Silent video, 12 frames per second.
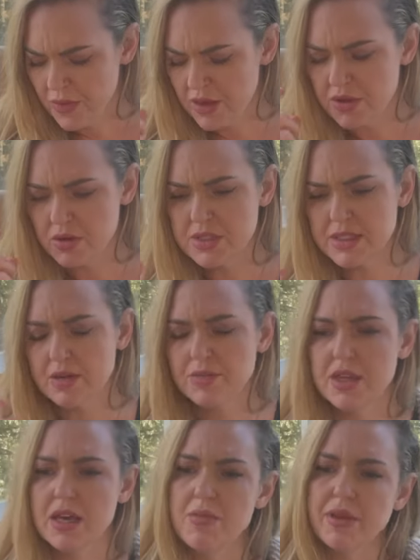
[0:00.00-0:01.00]
there is
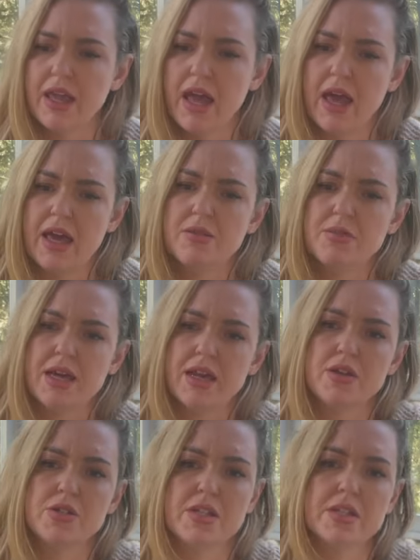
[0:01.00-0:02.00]
something about the hangman
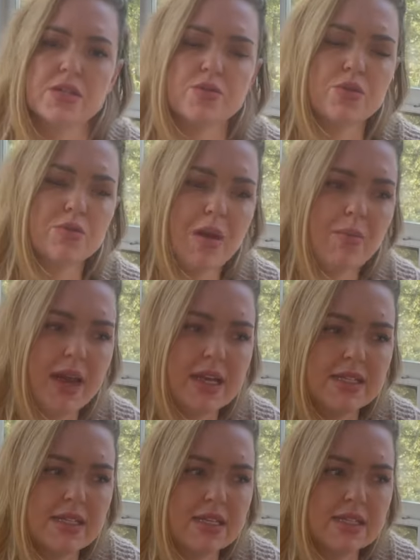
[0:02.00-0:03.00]
energy. This is ruled by
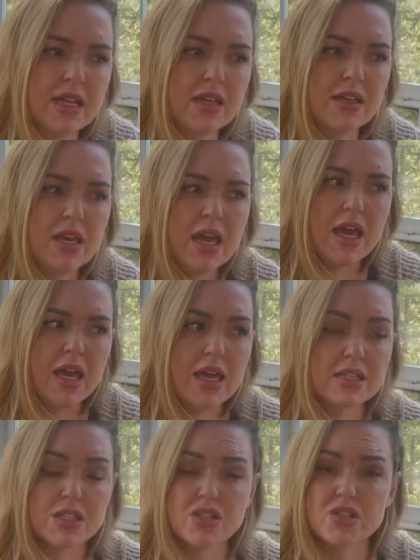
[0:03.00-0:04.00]
Pisces, and
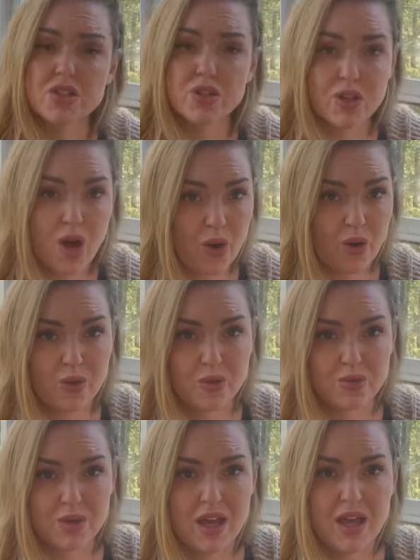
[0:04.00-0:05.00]
it's
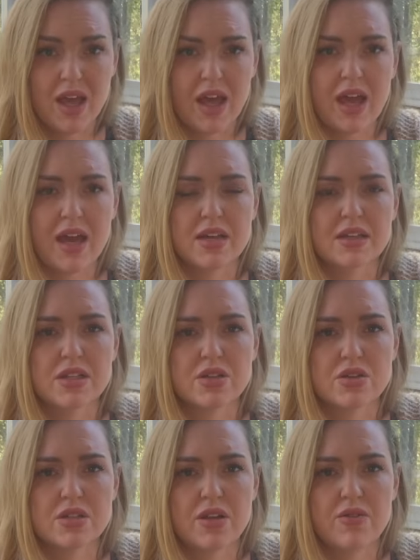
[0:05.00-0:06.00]
slow. And
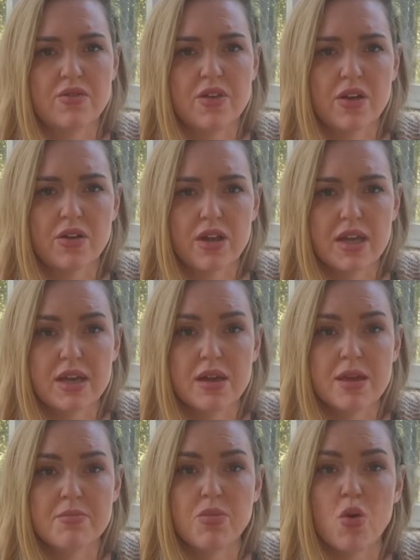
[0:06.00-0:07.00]
there's a
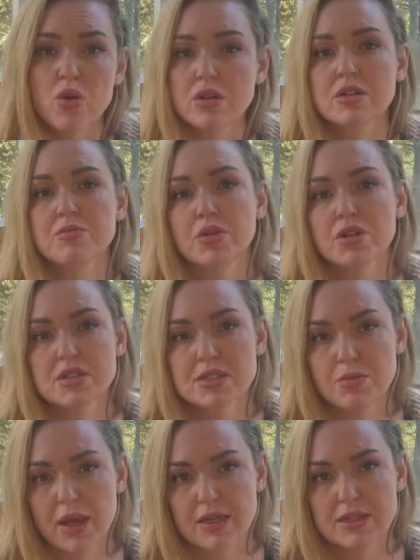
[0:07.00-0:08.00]
very important
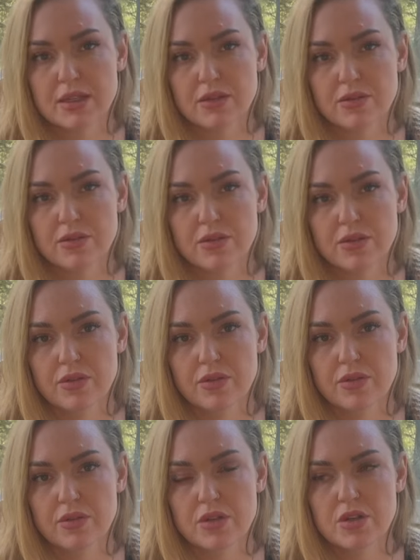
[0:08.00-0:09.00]
perspective
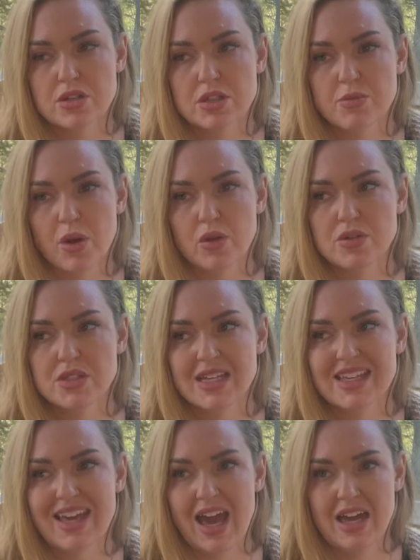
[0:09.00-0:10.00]
you're supposed to
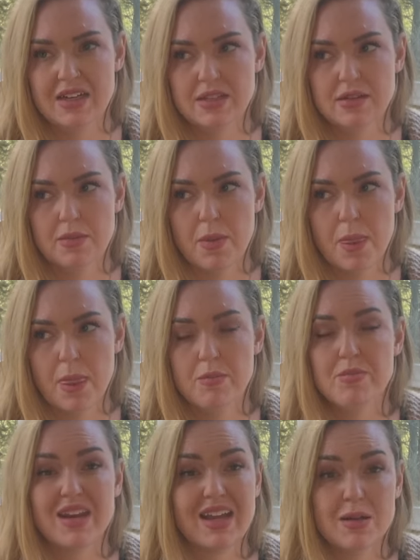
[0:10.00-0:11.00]
get,
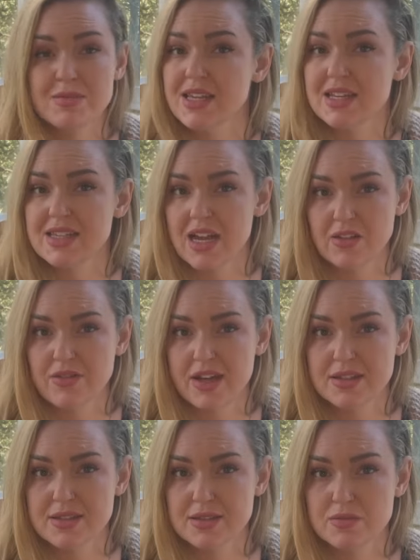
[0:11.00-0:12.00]
but it comes at a
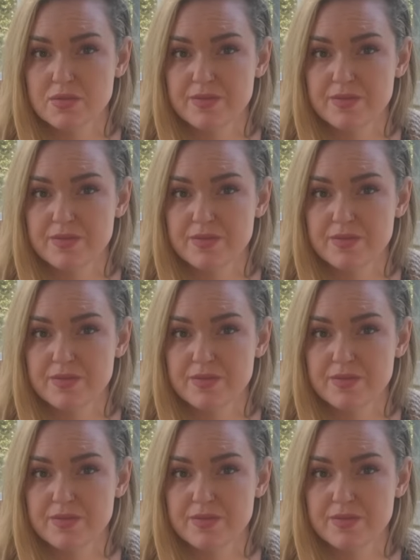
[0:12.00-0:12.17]
sacrifice.